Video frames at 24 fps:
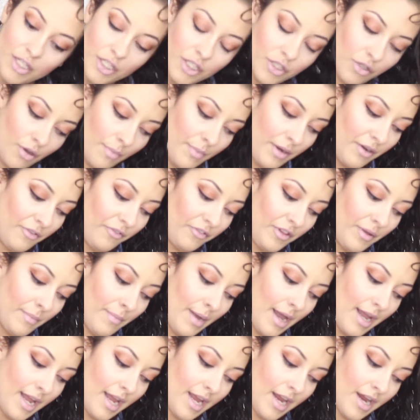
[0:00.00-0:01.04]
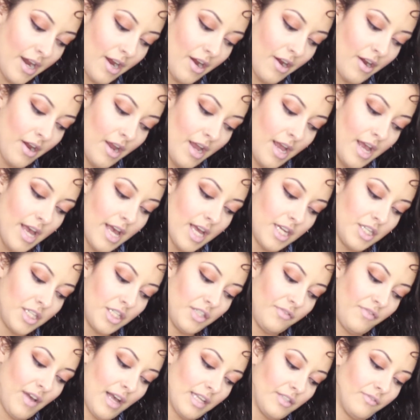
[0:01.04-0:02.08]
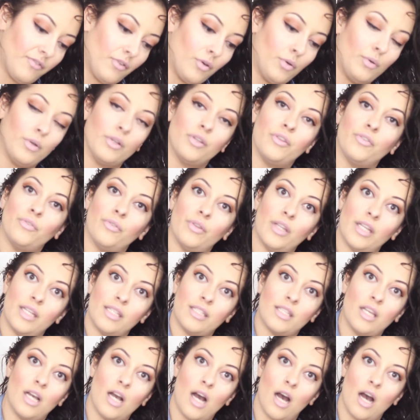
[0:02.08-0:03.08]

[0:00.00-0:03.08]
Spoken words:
So I'm gonna flip my hair and just fast forward through this